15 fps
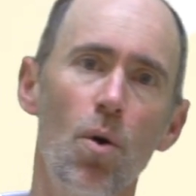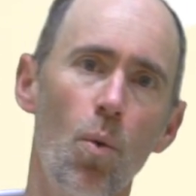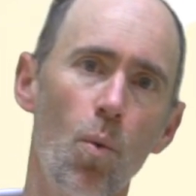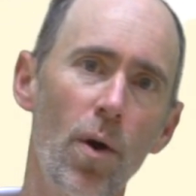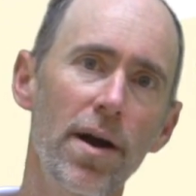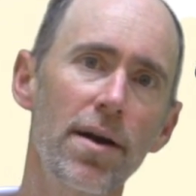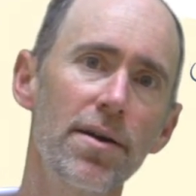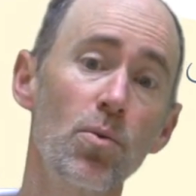
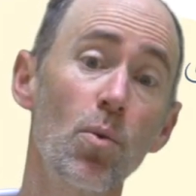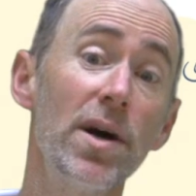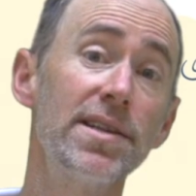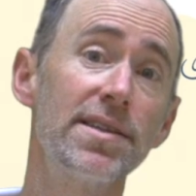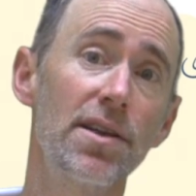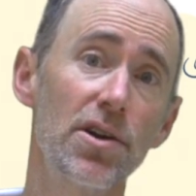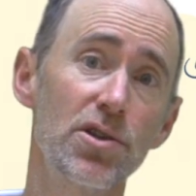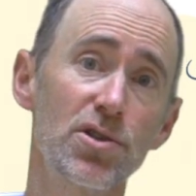Where and when
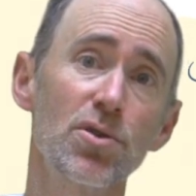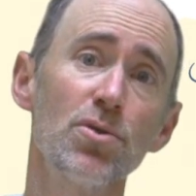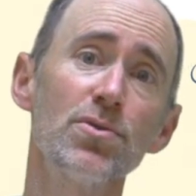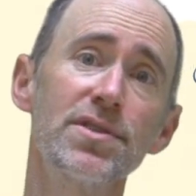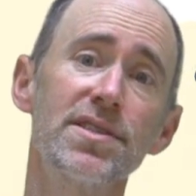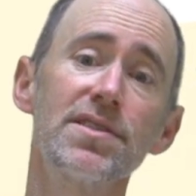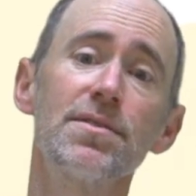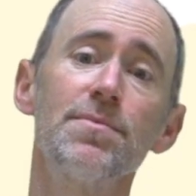did our
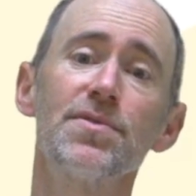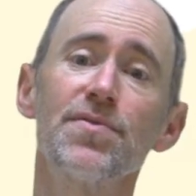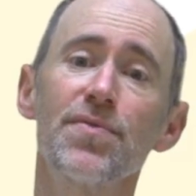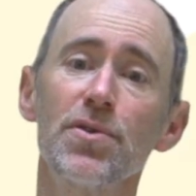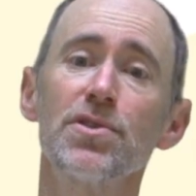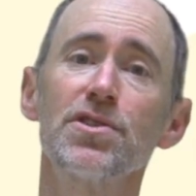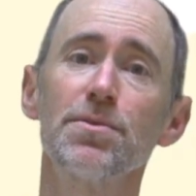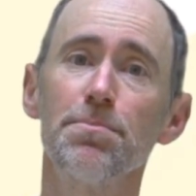solar system's
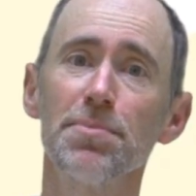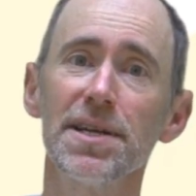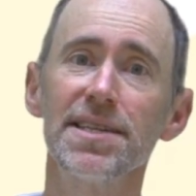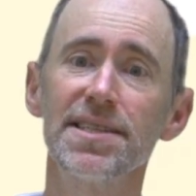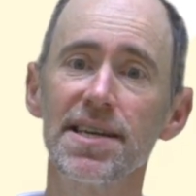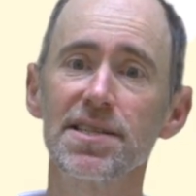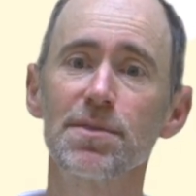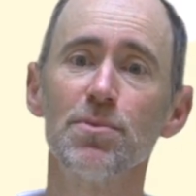first
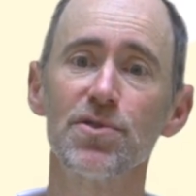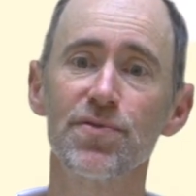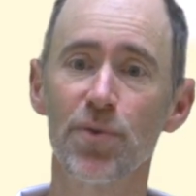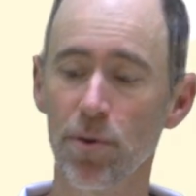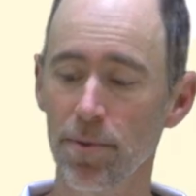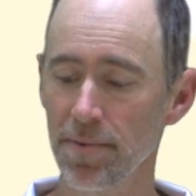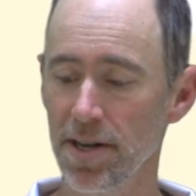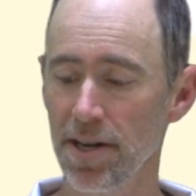planetesimals
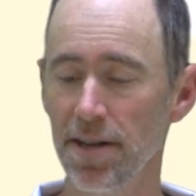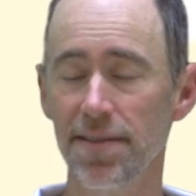form?